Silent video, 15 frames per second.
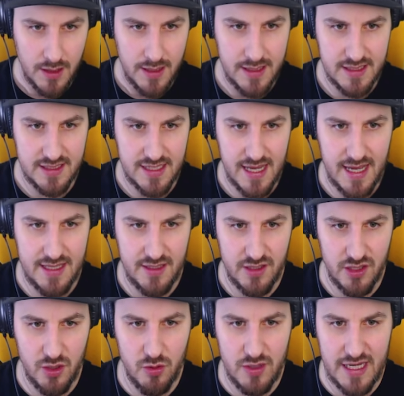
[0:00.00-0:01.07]
He said,
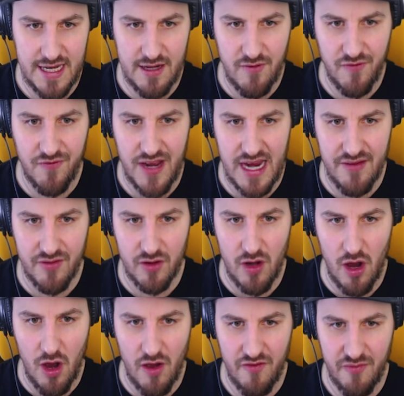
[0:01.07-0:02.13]
"You need a favor
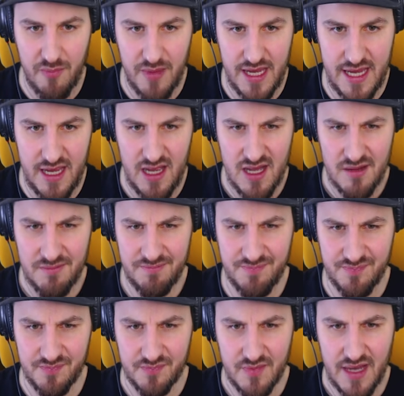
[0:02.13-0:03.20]
off me?
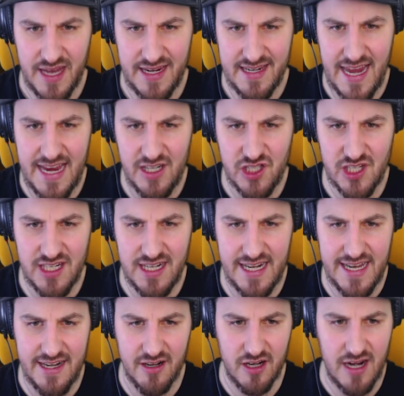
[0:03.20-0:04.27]
Hmm. A nation
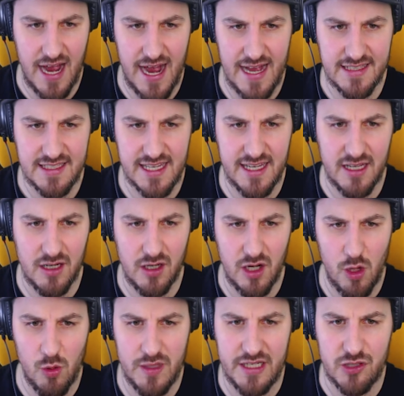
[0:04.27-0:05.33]
leader asking a
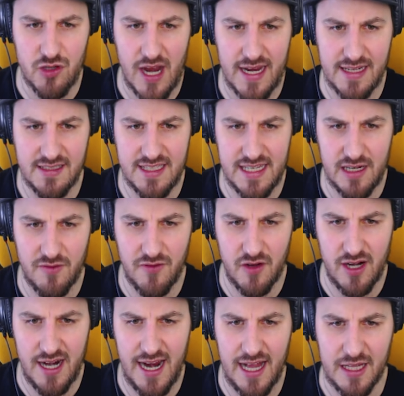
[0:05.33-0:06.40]
lowly dragon dealer
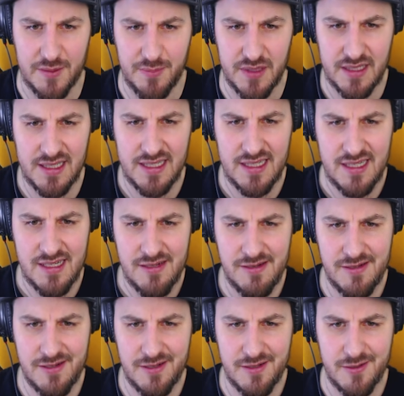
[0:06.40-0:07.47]
for help."
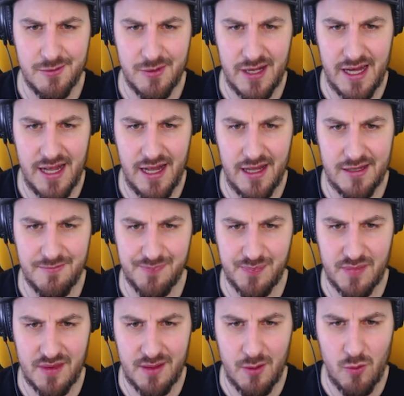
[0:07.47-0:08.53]
Oh, well,
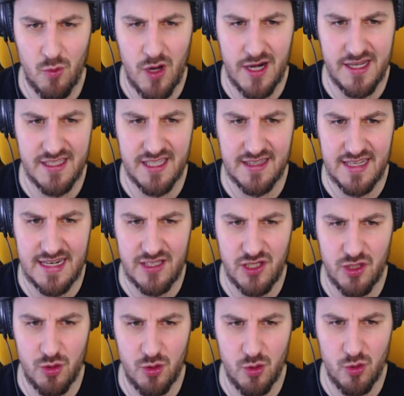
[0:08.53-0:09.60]
mm, what is it that
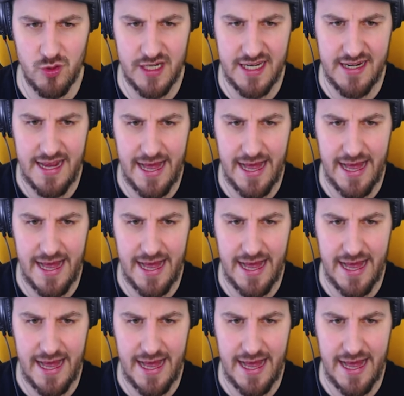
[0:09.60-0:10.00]
you need